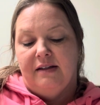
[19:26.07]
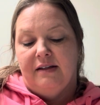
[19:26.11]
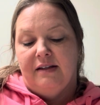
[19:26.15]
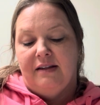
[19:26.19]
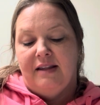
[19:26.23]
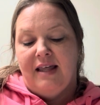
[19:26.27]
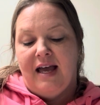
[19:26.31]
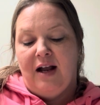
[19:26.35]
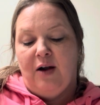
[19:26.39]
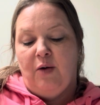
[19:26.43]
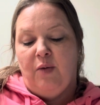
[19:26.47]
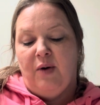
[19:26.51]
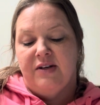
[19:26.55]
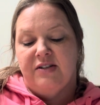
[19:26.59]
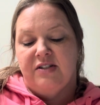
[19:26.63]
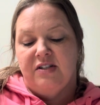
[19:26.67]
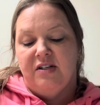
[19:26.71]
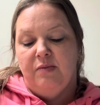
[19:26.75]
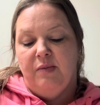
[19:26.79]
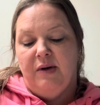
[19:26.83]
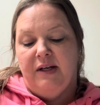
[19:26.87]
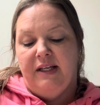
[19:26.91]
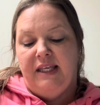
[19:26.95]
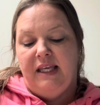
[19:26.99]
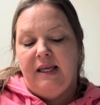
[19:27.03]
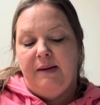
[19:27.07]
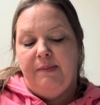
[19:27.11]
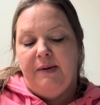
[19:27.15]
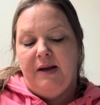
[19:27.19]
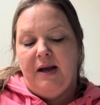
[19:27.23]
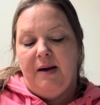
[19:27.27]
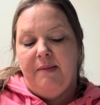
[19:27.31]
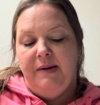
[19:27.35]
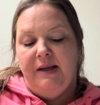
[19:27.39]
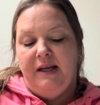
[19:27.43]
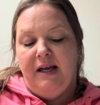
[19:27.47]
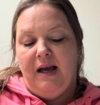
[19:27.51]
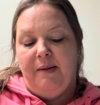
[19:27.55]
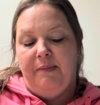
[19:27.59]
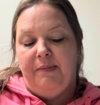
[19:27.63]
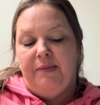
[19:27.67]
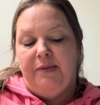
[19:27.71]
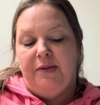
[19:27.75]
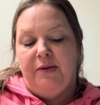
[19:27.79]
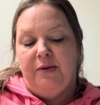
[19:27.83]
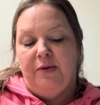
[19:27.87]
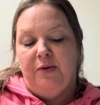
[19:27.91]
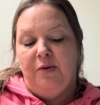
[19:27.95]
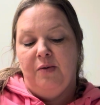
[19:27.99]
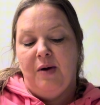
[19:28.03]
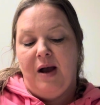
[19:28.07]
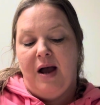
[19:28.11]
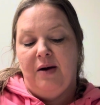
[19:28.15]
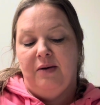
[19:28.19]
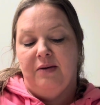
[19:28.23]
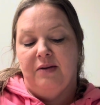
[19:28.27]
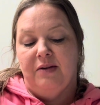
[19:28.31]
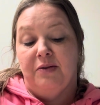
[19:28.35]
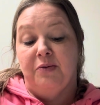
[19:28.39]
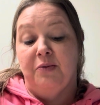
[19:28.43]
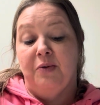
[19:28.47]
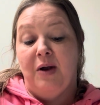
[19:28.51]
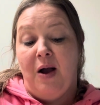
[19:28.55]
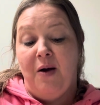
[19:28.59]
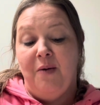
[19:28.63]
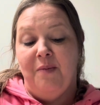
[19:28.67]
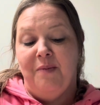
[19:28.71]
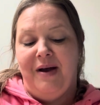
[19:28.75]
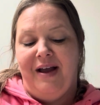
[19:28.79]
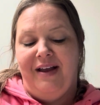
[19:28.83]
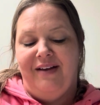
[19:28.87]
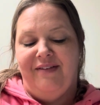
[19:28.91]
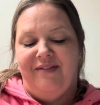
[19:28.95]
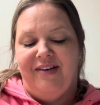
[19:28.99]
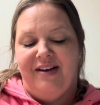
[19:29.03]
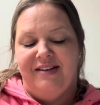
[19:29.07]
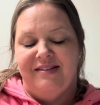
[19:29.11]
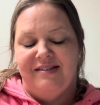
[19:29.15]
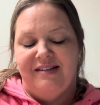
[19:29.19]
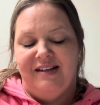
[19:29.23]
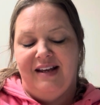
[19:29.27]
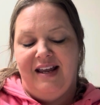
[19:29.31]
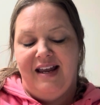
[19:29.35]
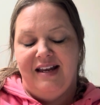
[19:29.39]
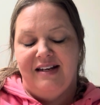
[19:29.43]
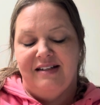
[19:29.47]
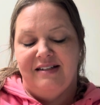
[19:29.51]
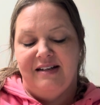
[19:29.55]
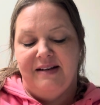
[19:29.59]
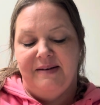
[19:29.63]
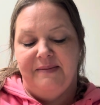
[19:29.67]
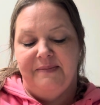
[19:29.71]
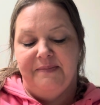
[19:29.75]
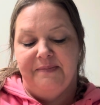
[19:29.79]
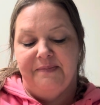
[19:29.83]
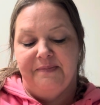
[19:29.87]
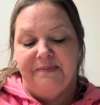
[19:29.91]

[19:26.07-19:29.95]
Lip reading: That question would keep coming up throughout my investigation.